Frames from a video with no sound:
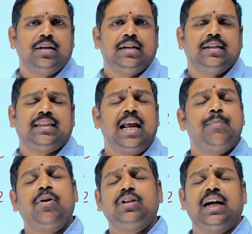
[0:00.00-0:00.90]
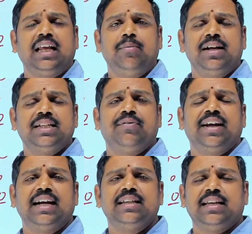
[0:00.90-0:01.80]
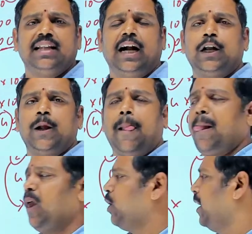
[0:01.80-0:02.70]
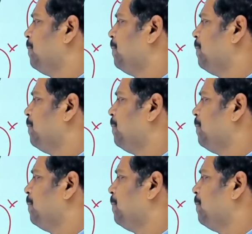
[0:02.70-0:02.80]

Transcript: 3 power 30 means we can say that, okay,